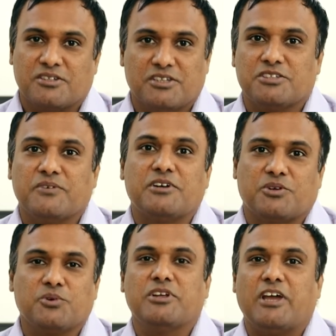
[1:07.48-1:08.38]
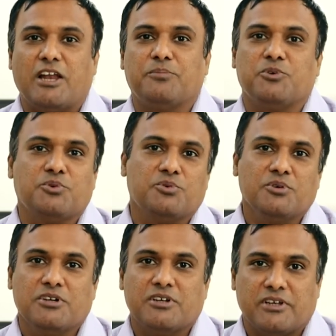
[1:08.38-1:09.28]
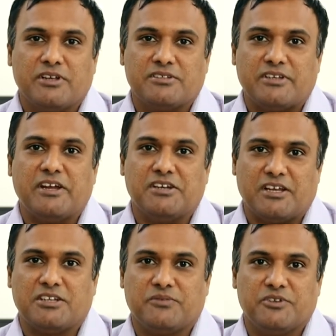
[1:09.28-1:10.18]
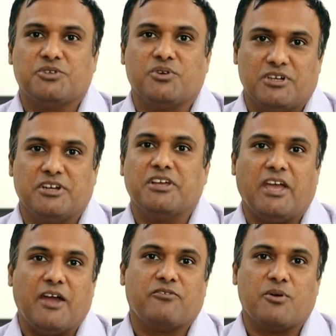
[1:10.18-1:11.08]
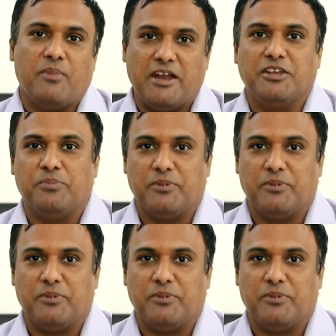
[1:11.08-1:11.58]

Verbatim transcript: This will truly help you stay in touch with your learning from any